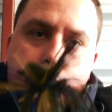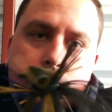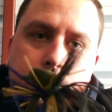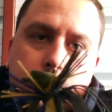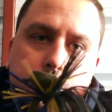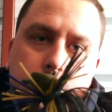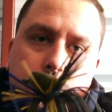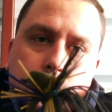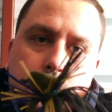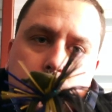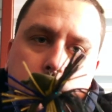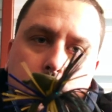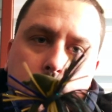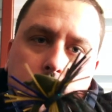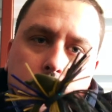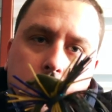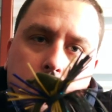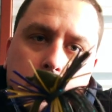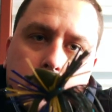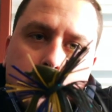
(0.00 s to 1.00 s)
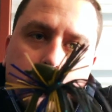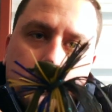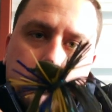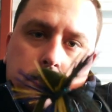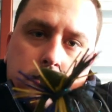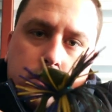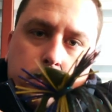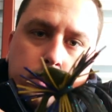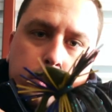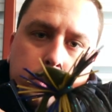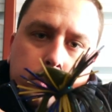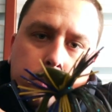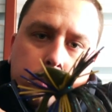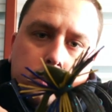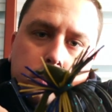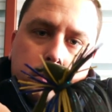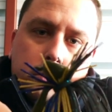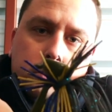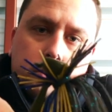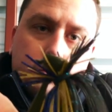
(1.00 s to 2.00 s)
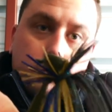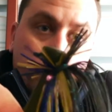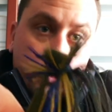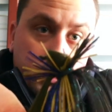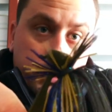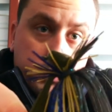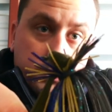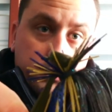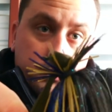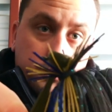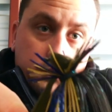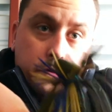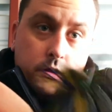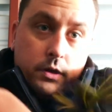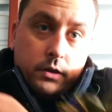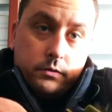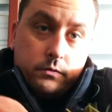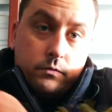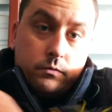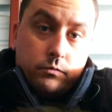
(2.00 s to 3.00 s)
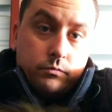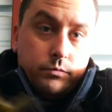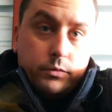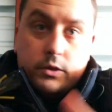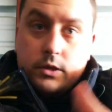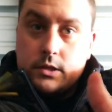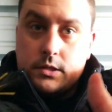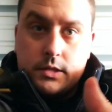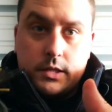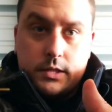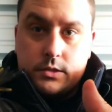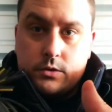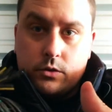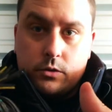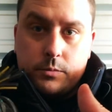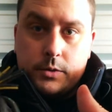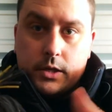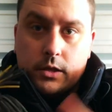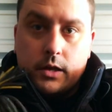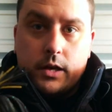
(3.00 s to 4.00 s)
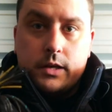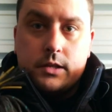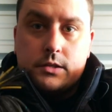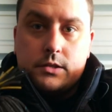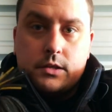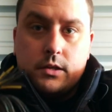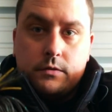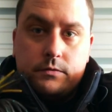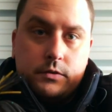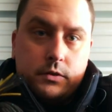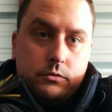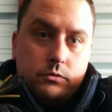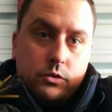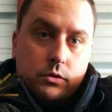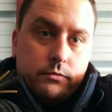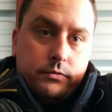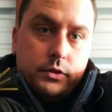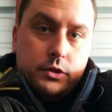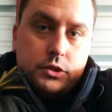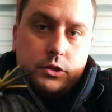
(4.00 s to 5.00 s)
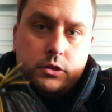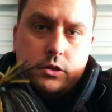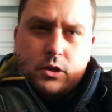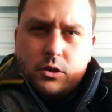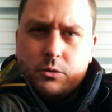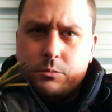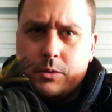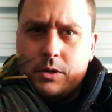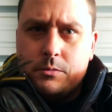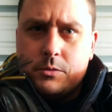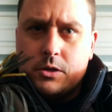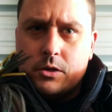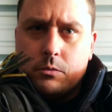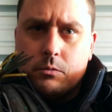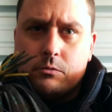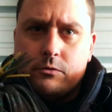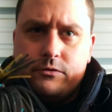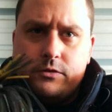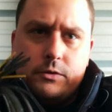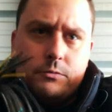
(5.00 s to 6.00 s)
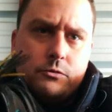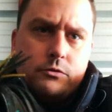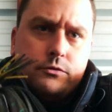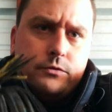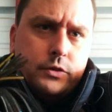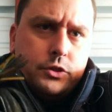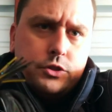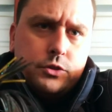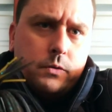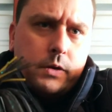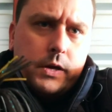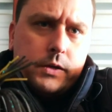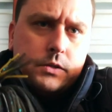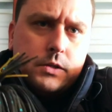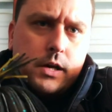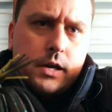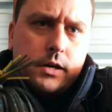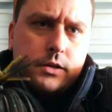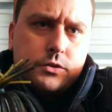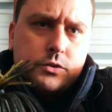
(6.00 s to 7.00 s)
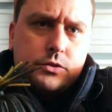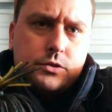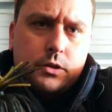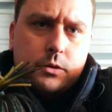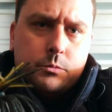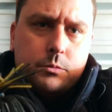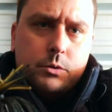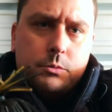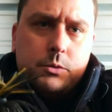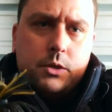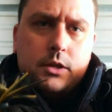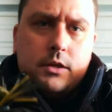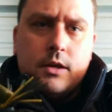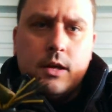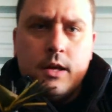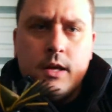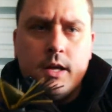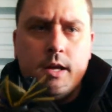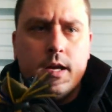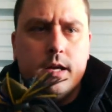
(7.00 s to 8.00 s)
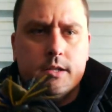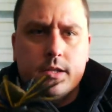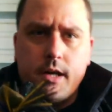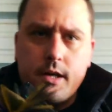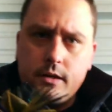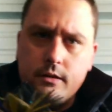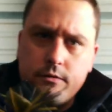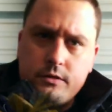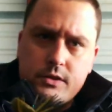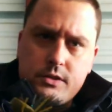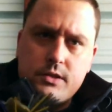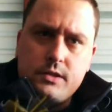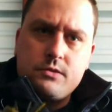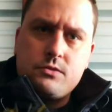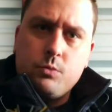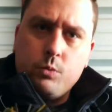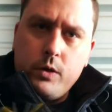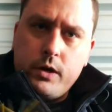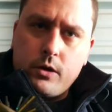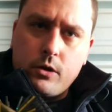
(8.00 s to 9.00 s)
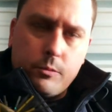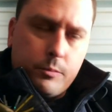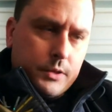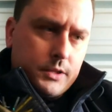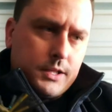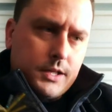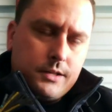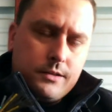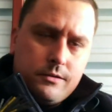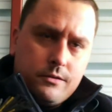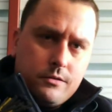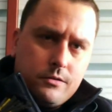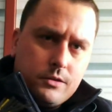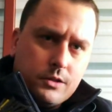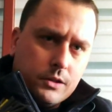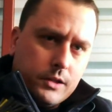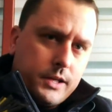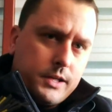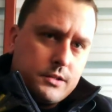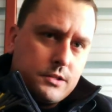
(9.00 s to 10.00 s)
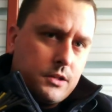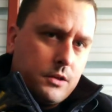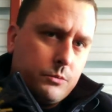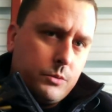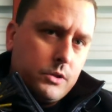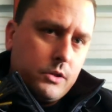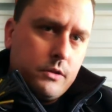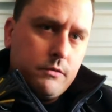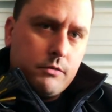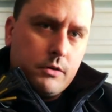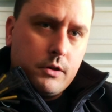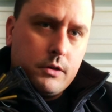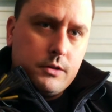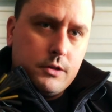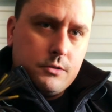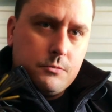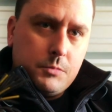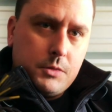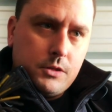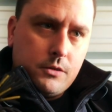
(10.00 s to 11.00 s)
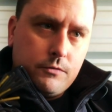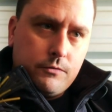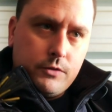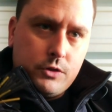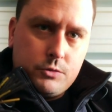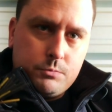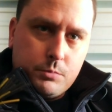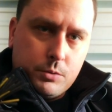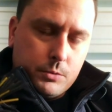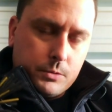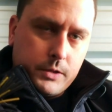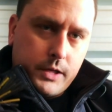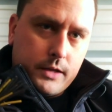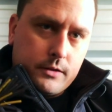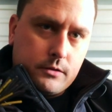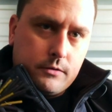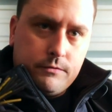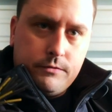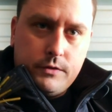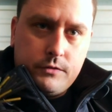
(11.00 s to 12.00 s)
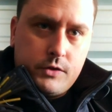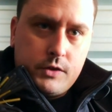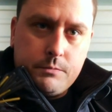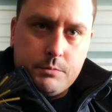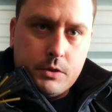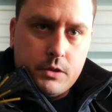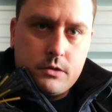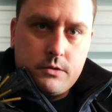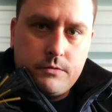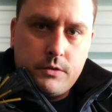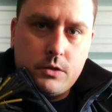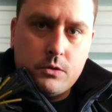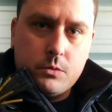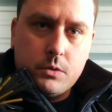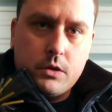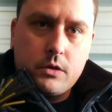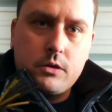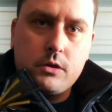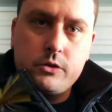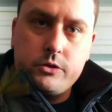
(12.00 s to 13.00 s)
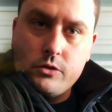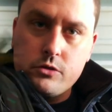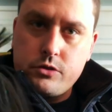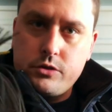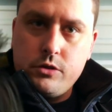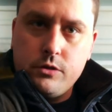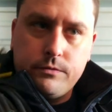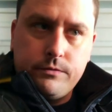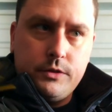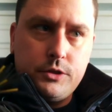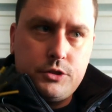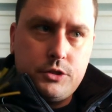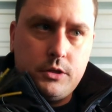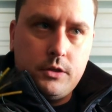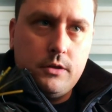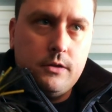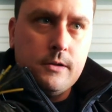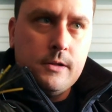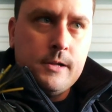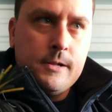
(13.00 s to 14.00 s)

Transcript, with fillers: fish it through wood right? Because that's going to be a lot of stuff that you're fishing. You know, maybe I'm fishing around docks or something. I mean, a lot of us it's winter, but that the lakes that we live on doesn't mean the fish pulled out the 50 plus feet of water. You're still fishing